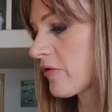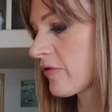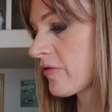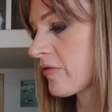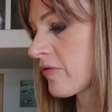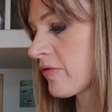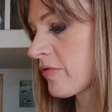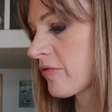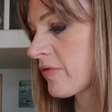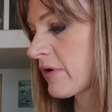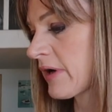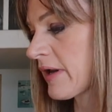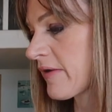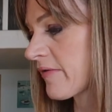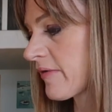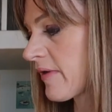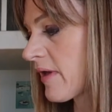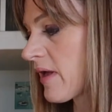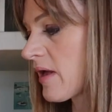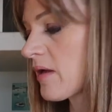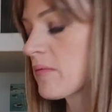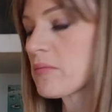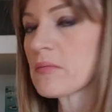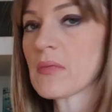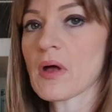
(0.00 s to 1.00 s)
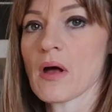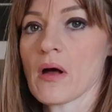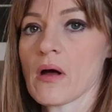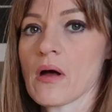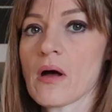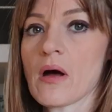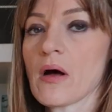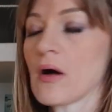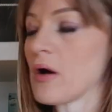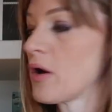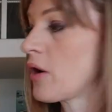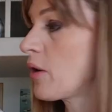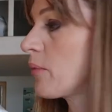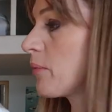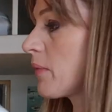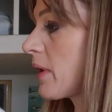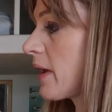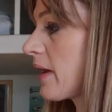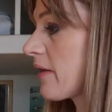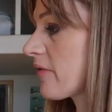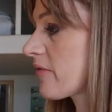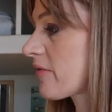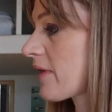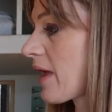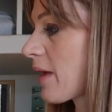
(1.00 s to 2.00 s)
This is 3M.
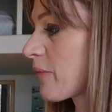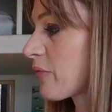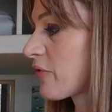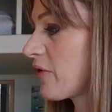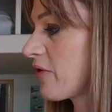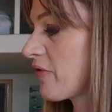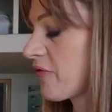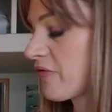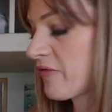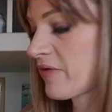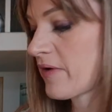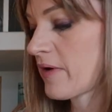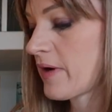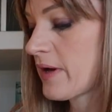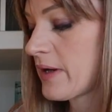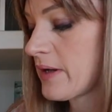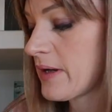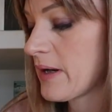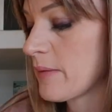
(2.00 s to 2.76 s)
It's absolutely fine.